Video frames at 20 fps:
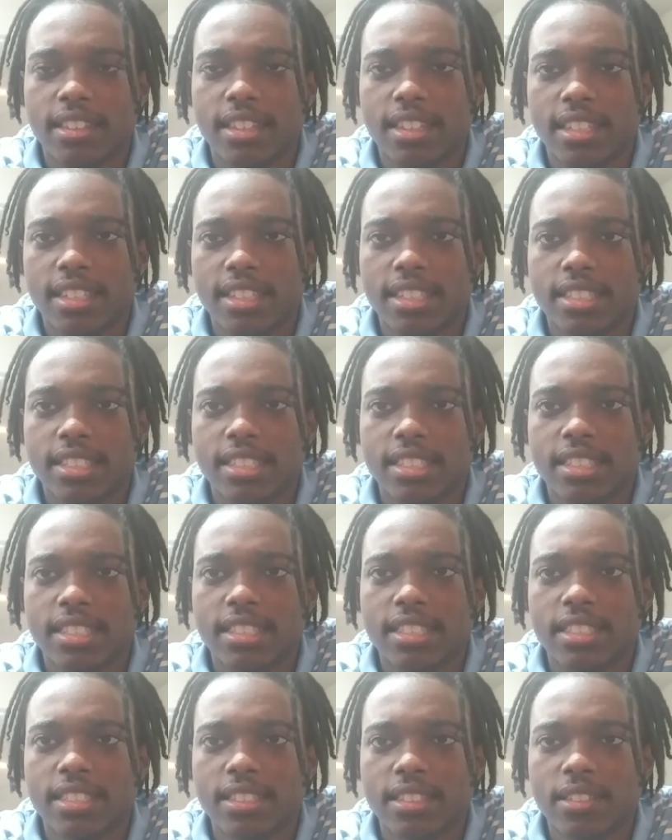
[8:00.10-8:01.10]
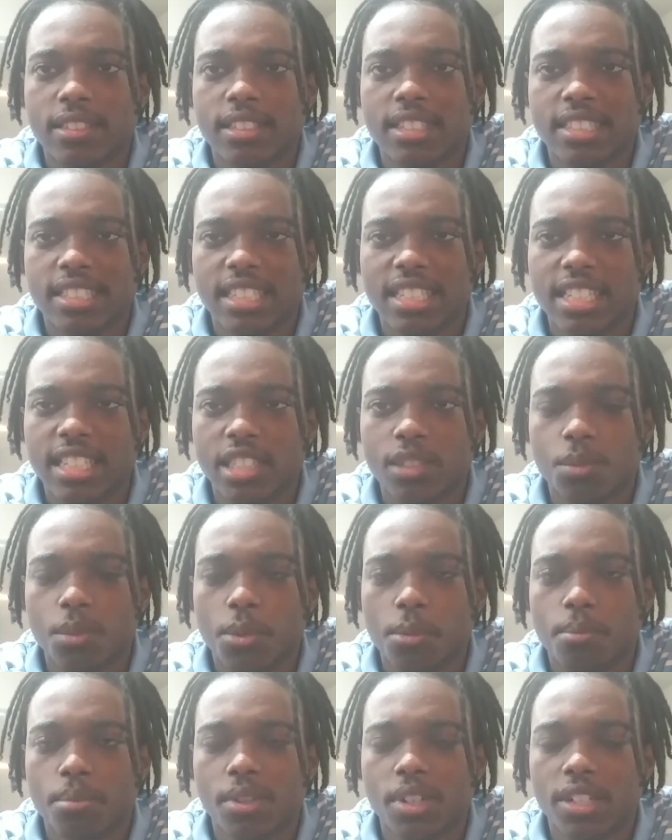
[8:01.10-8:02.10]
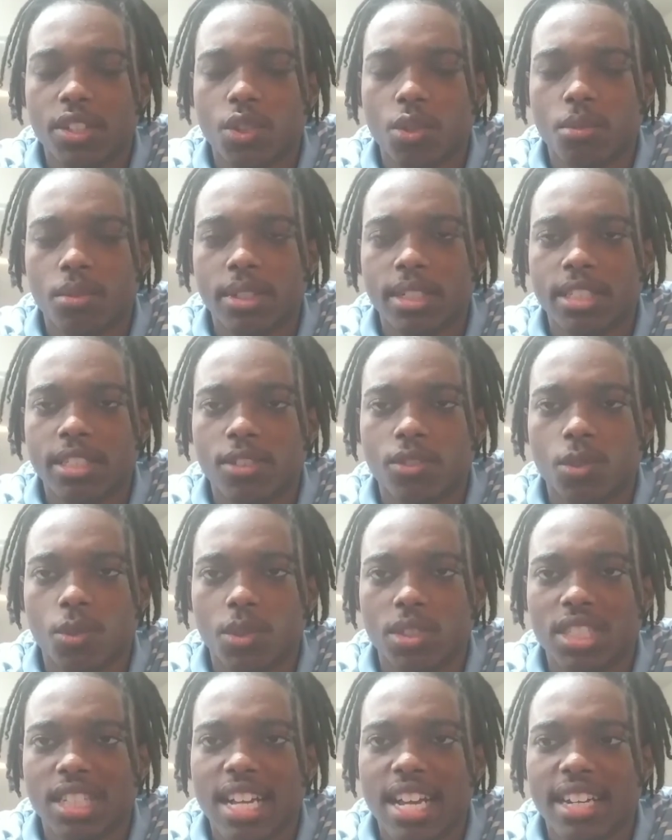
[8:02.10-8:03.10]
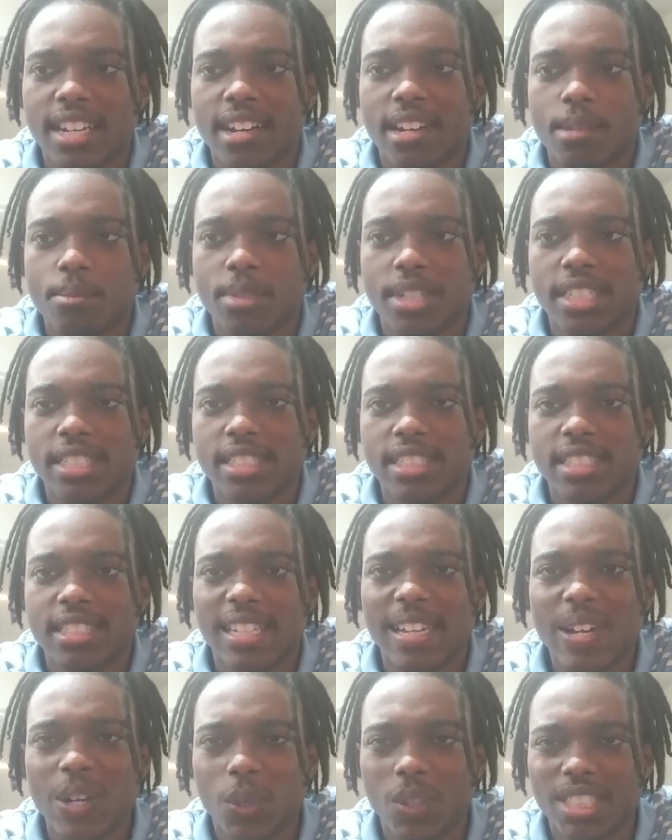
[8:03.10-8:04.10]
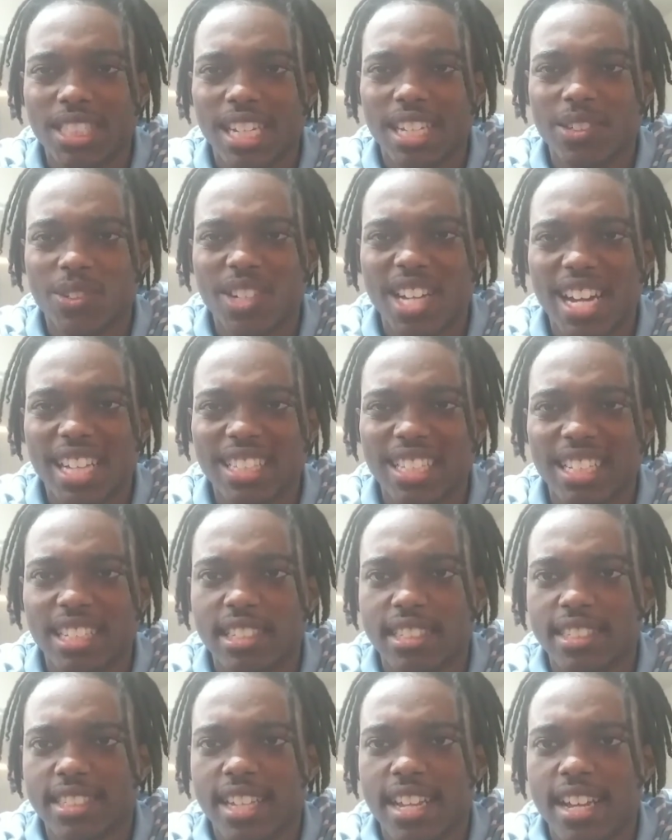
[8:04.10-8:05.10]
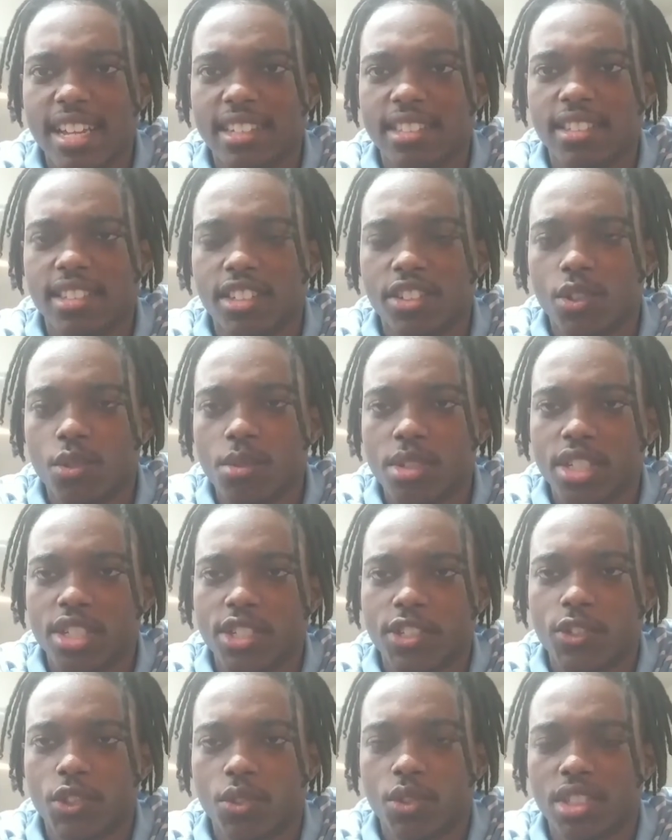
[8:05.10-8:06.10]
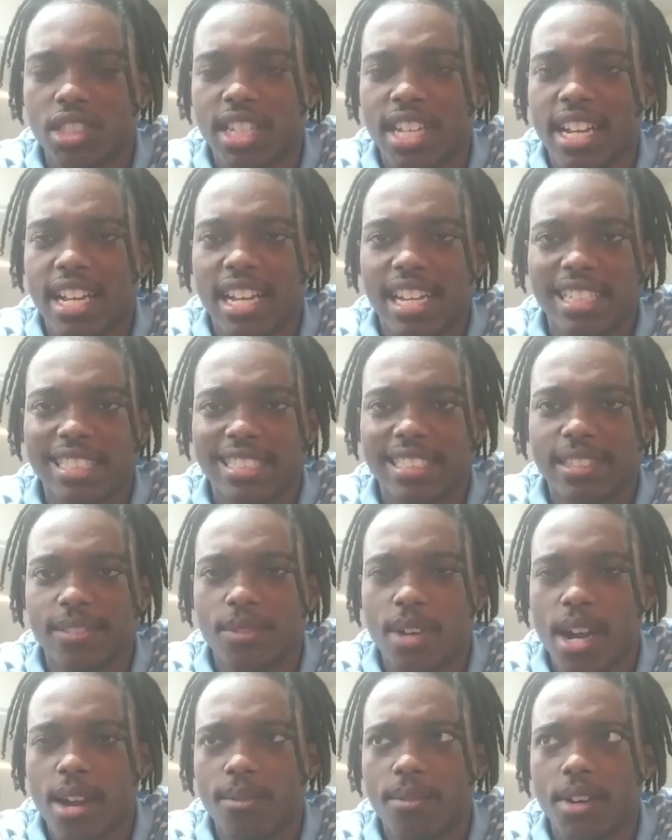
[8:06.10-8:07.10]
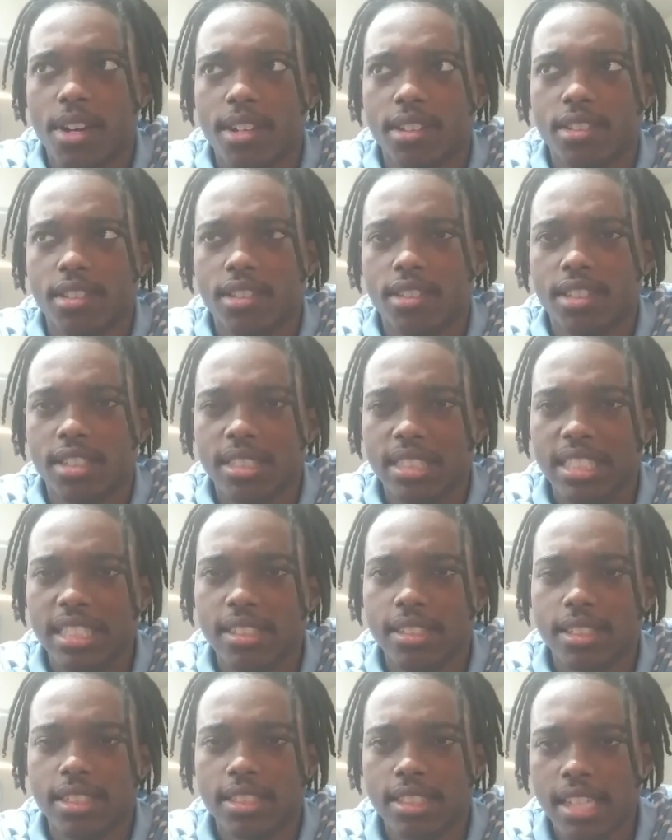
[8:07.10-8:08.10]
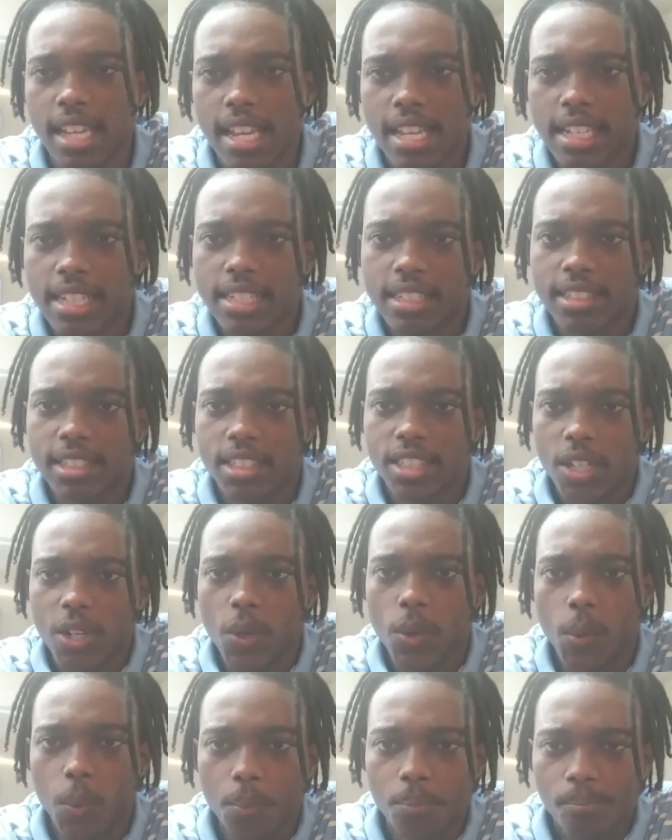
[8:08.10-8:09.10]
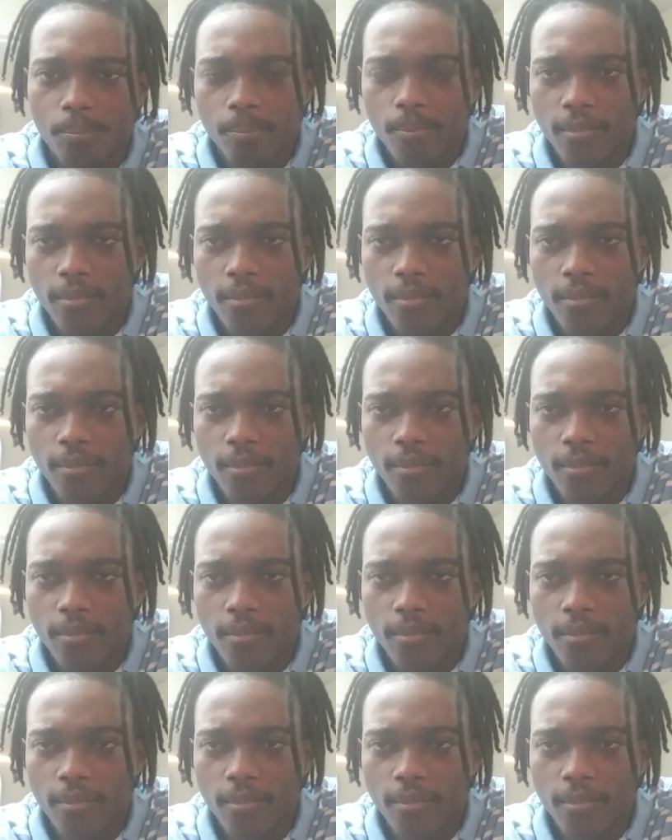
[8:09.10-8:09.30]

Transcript: this disease will put Norwegian Cruise Line out of business, which I do not think is likely. Norwegian Cruise Line has survived other diseases. So